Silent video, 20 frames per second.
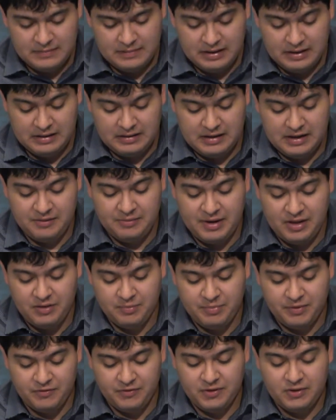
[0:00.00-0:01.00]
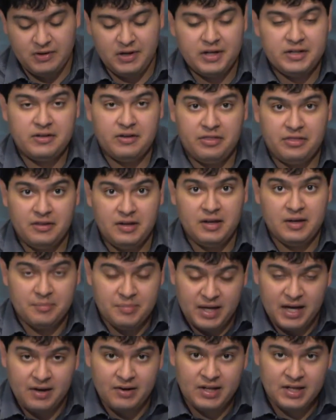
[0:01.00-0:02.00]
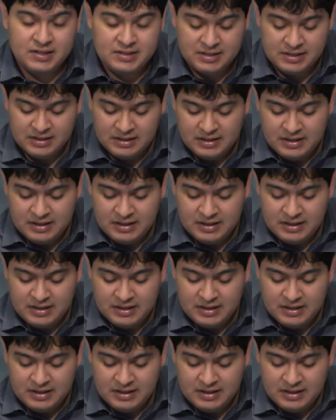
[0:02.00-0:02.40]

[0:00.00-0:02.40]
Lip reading: and I rather prefer not to think about it,